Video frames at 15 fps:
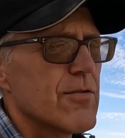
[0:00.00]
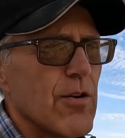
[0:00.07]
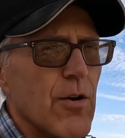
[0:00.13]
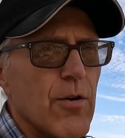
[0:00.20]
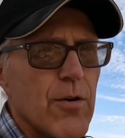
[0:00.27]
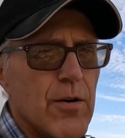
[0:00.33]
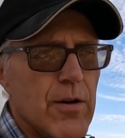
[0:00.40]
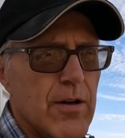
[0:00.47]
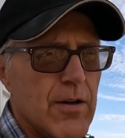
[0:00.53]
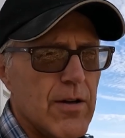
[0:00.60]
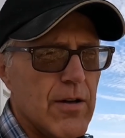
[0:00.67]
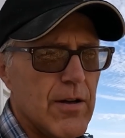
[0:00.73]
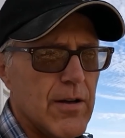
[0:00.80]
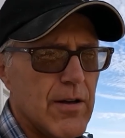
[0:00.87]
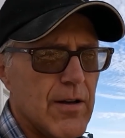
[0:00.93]
So
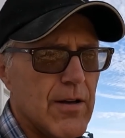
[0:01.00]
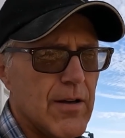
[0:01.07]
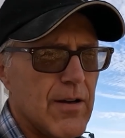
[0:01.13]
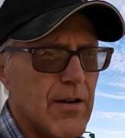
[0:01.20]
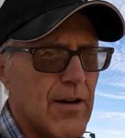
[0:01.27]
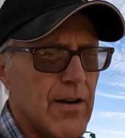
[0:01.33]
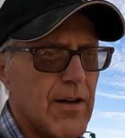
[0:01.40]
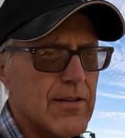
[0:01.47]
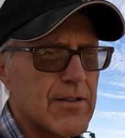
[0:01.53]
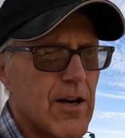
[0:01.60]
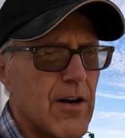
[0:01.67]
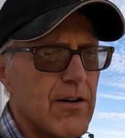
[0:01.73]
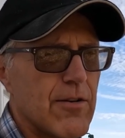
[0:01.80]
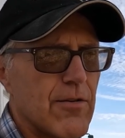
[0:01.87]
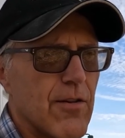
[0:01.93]
it's
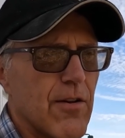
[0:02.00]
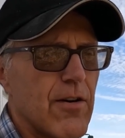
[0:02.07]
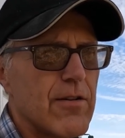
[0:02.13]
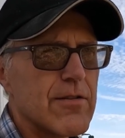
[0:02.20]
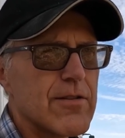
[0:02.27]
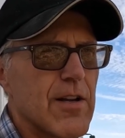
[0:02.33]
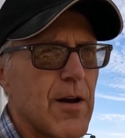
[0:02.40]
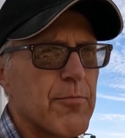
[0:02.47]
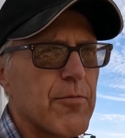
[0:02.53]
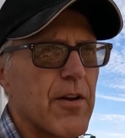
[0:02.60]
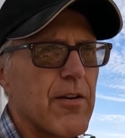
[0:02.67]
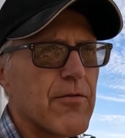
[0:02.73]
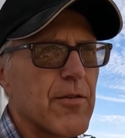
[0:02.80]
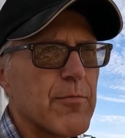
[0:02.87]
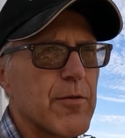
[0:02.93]
hard to learn
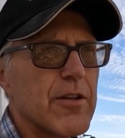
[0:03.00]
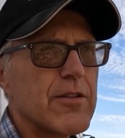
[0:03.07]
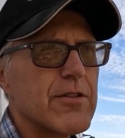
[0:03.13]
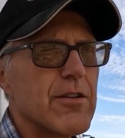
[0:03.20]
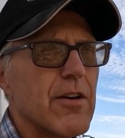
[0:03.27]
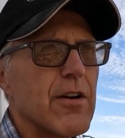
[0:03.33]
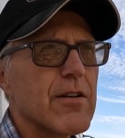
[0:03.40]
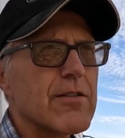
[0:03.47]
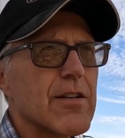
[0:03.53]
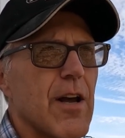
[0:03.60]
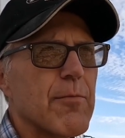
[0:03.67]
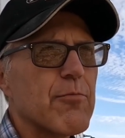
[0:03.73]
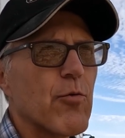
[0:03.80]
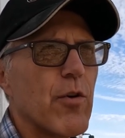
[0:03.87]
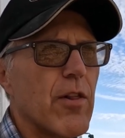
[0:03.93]
something from this year,
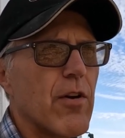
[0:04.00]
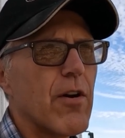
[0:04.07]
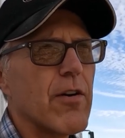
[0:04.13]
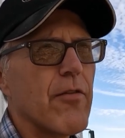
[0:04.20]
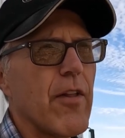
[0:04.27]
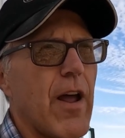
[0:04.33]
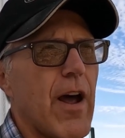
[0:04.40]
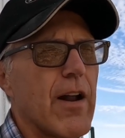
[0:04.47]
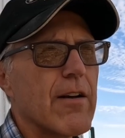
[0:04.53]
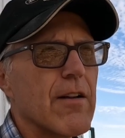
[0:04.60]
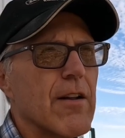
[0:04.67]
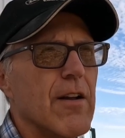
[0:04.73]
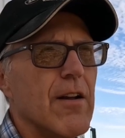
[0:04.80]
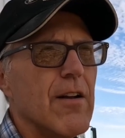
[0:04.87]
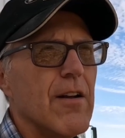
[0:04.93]
except we learned that
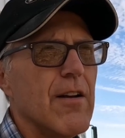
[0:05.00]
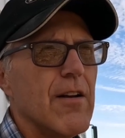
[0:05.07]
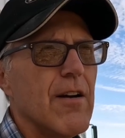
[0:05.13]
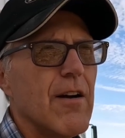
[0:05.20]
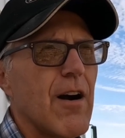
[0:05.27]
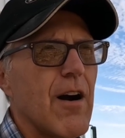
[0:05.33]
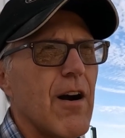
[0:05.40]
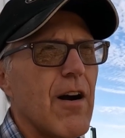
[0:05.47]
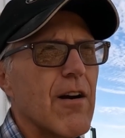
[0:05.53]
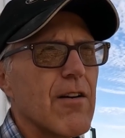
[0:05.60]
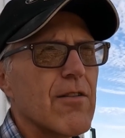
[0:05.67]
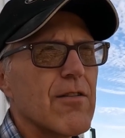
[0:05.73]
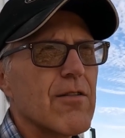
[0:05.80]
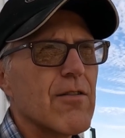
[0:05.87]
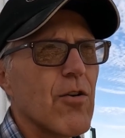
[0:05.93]

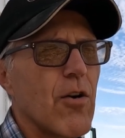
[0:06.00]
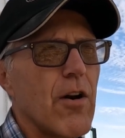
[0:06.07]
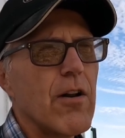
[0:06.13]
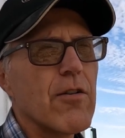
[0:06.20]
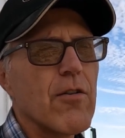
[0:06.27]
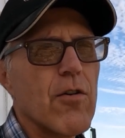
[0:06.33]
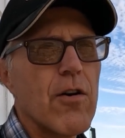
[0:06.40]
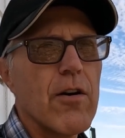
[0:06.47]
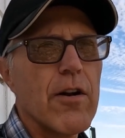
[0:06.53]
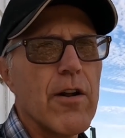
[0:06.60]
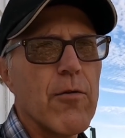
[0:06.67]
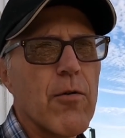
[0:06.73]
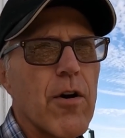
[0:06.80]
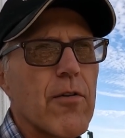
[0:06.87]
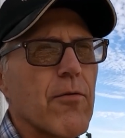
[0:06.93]
our corn on corn
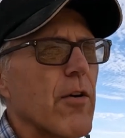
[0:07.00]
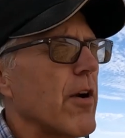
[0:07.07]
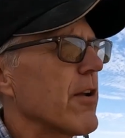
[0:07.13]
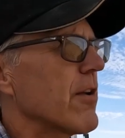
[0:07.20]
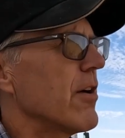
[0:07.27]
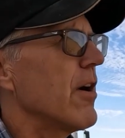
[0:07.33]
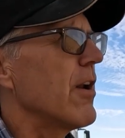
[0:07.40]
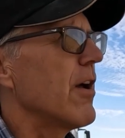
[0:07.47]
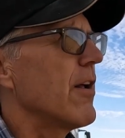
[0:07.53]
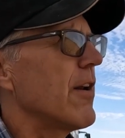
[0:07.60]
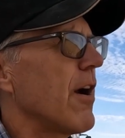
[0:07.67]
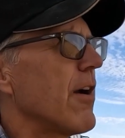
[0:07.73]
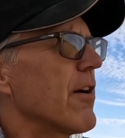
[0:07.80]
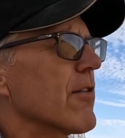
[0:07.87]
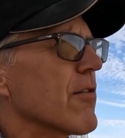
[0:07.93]
didn't work very good
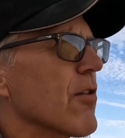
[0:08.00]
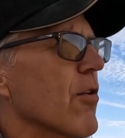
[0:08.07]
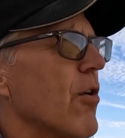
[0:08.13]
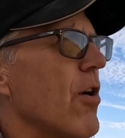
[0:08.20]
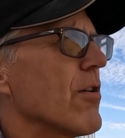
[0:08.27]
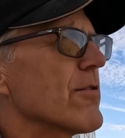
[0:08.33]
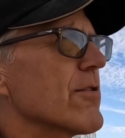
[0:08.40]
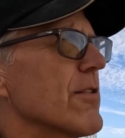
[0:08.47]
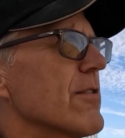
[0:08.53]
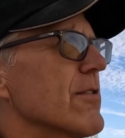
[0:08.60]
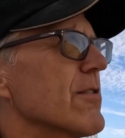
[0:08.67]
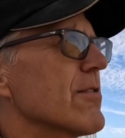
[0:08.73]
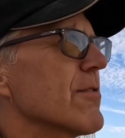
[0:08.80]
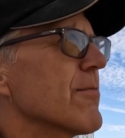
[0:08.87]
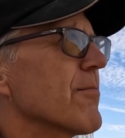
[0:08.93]
on iron chlorosis.